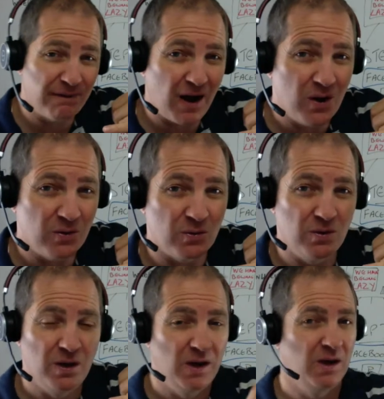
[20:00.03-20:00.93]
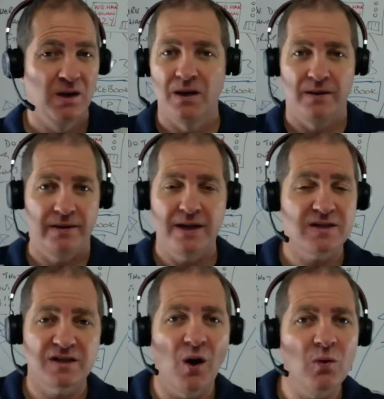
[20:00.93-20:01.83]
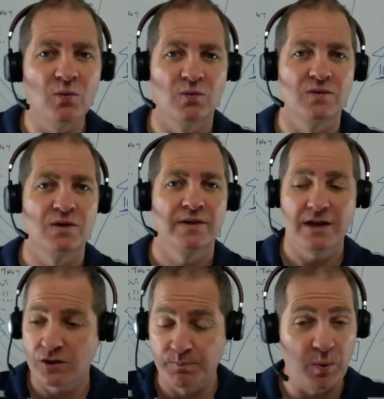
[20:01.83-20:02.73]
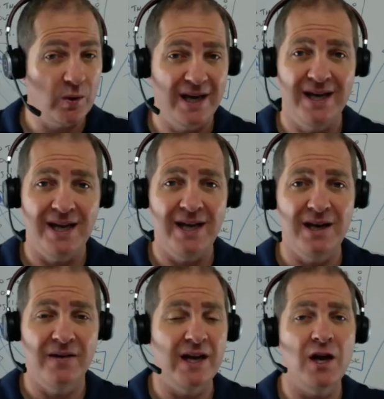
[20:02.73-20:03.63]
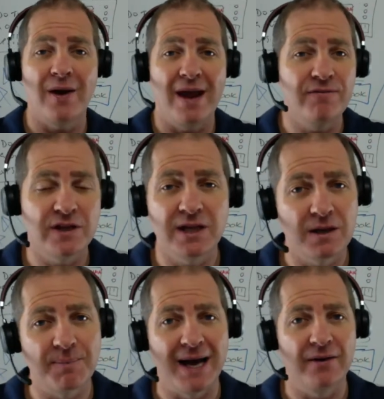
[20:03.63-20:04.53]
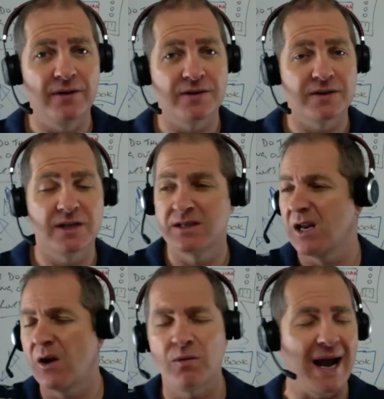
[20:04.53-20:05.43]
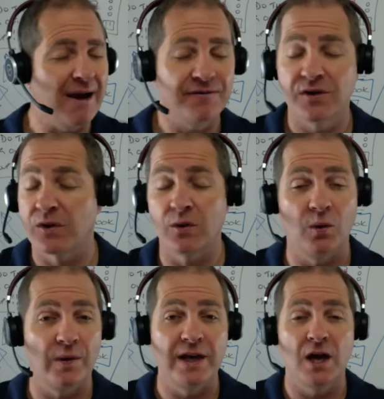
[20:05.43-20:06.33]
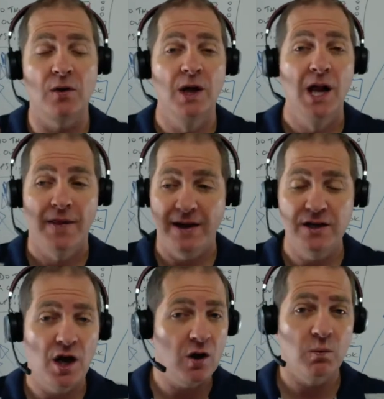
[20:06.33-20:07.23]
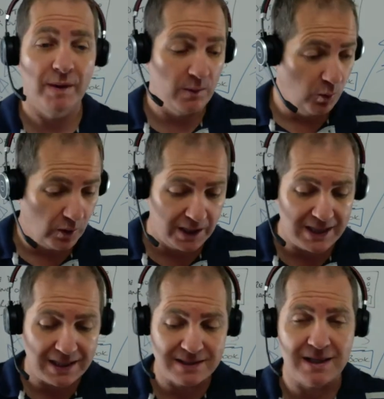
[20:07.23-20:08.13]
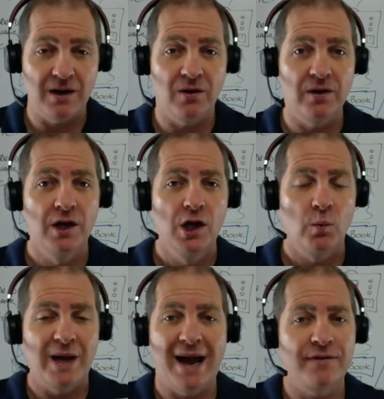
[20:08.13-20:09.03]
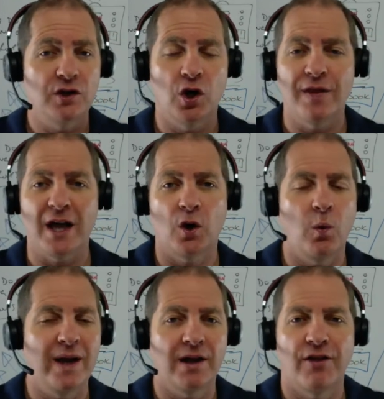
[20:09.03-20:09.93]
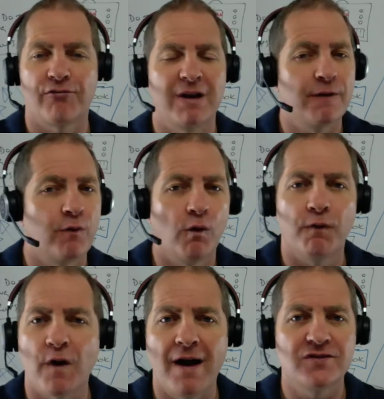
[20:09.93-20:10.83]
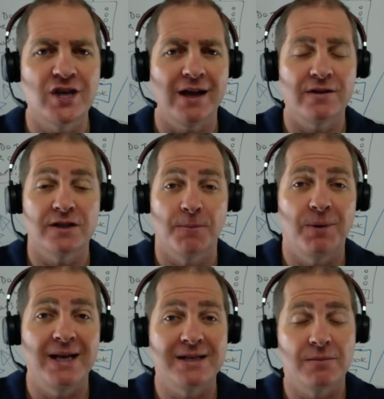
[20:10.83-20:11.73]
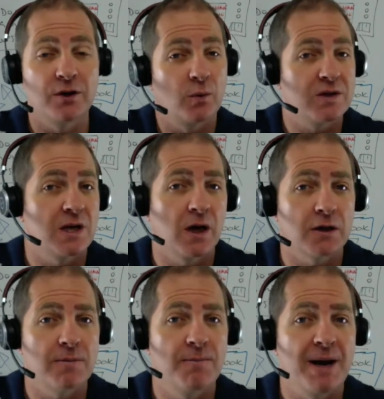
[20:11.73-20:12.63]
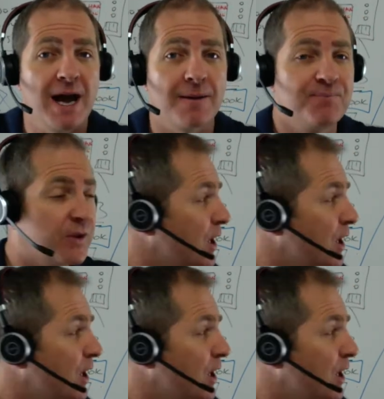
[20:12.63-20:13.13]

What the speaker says: phone, they're sold. They're just booking in. They know everything about us. There's no afterthought. They know when they walk in that salon, we haven't got that quick 3, 4, 5 seconds to please them, otherwise they're not coming back.